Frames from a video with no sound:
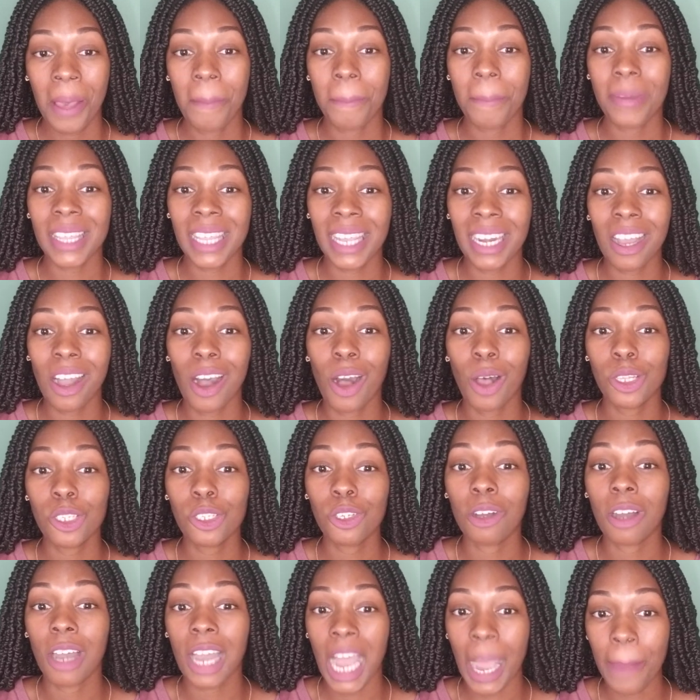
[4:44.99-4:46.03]
but that it
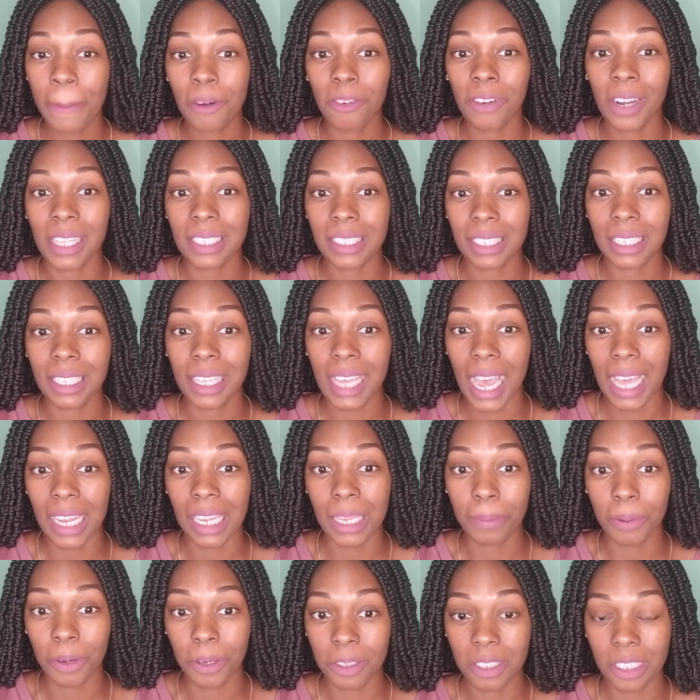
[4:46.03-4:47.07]
also operates in godly
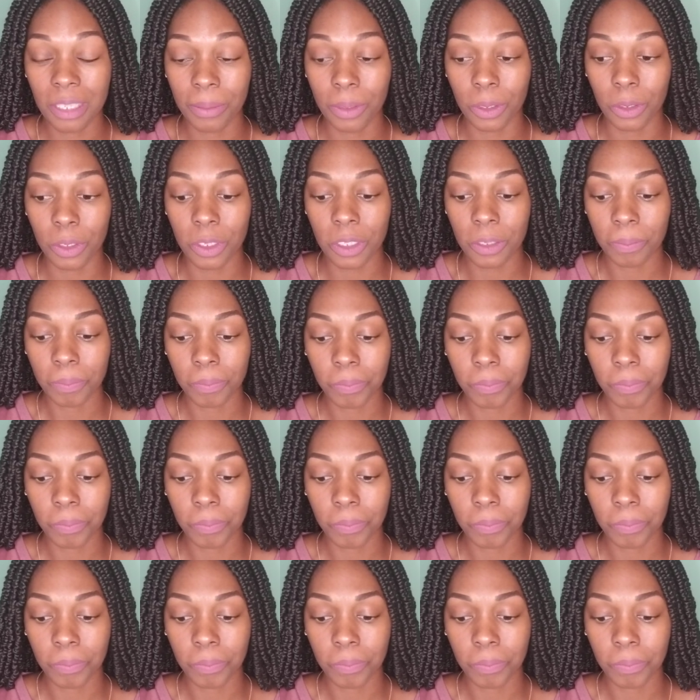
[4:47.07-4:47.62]
principles.